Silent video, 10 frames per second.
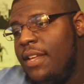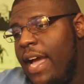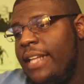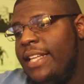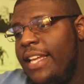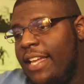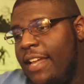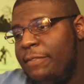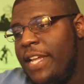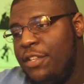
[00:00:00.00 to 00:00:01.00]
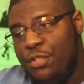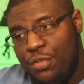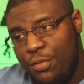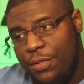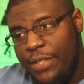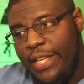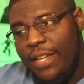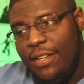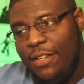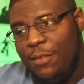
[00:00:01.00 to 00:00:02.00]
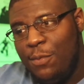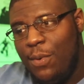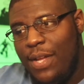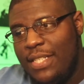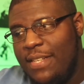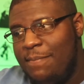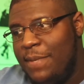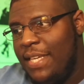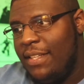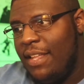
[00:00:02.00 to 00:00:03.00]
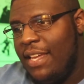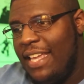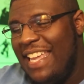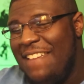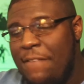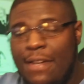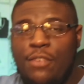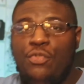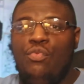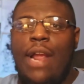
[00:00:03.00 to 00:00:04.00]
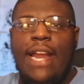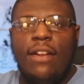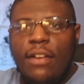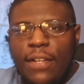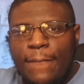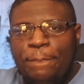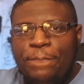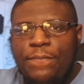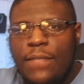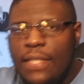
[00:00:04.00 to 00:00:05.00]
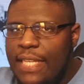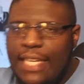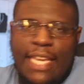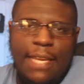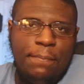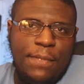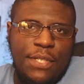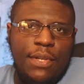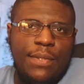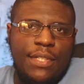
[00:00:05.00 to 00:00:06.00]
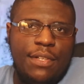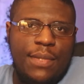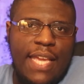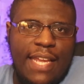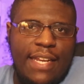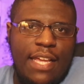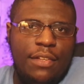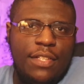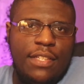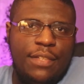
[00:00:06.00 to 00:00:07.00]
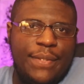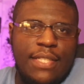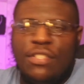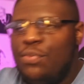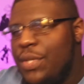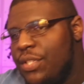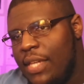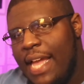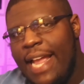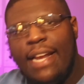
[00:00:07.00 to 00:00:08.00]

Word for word: I think if they truly want to be like even greater, they keep doing what they're doing with handheld and with the Switch Lite